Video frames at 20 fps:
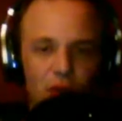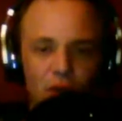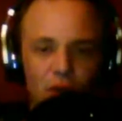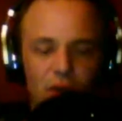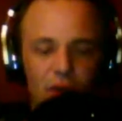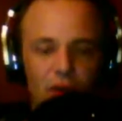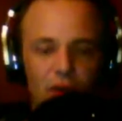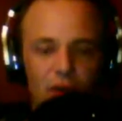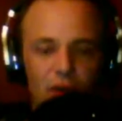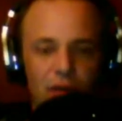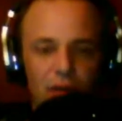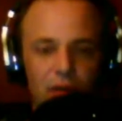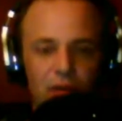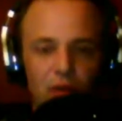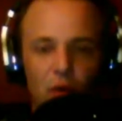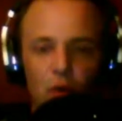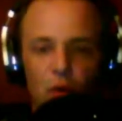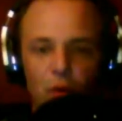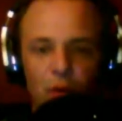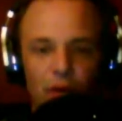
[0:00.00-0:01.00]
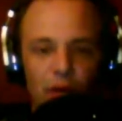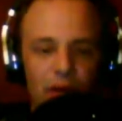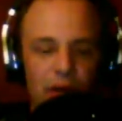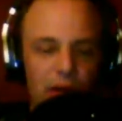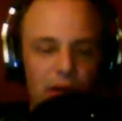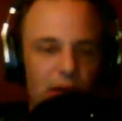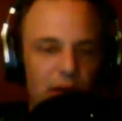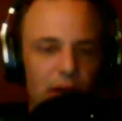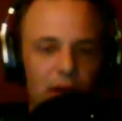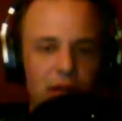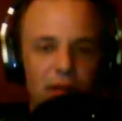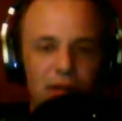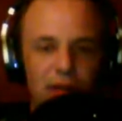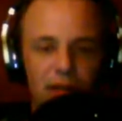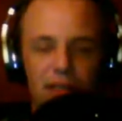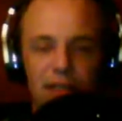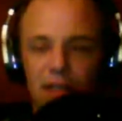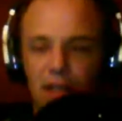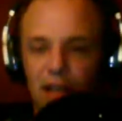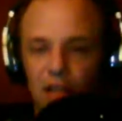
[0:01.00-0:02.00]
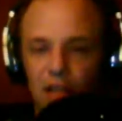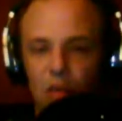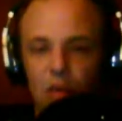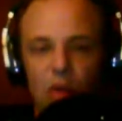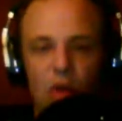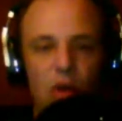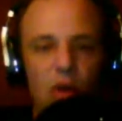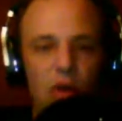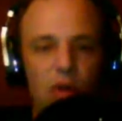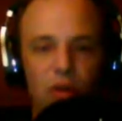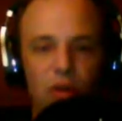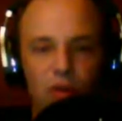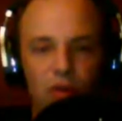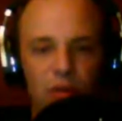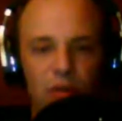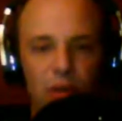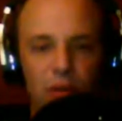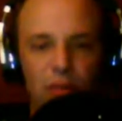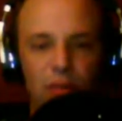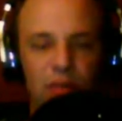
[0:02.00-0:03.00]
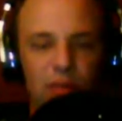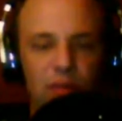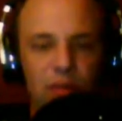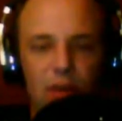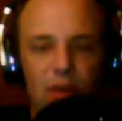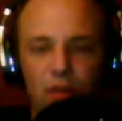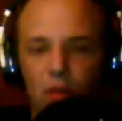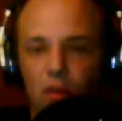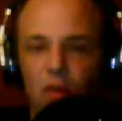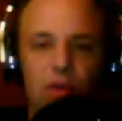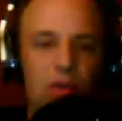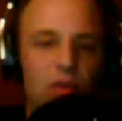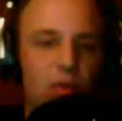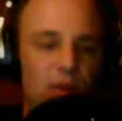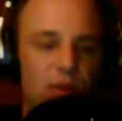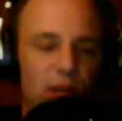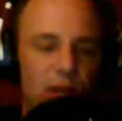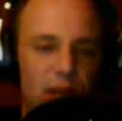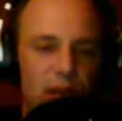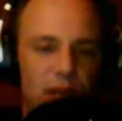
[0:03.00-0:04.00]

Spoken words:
Your Dolby and DTS will all use them just fine, or 3D